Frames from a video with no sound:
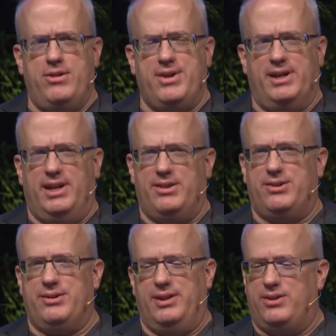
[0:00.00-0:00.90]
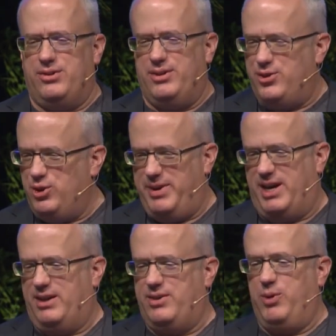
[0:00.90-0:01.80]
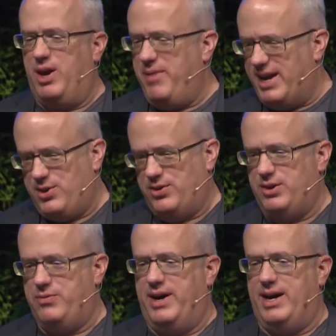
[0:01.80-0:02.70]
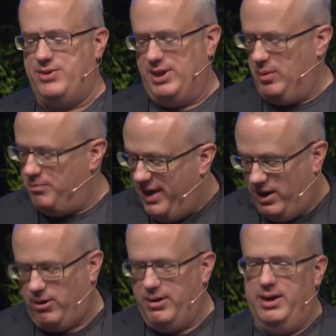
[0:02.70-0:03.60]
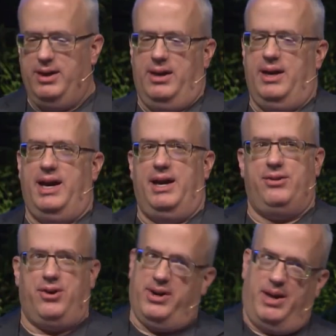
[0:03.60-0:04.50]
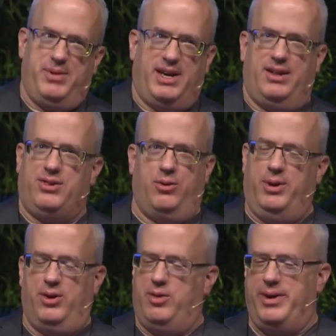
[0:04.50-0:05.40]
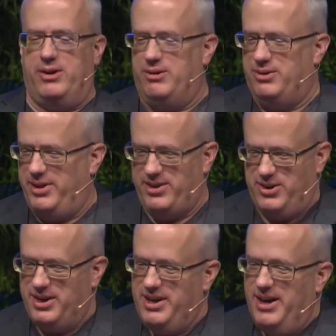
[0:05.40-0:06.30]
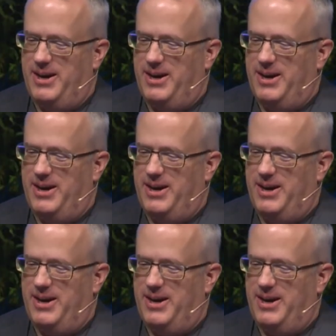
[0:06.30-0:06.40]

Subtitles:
said, let's do big-ins. And we can make it just as fast, and it'll be better. And Dart had big-ins, so we know it's better. So that's good.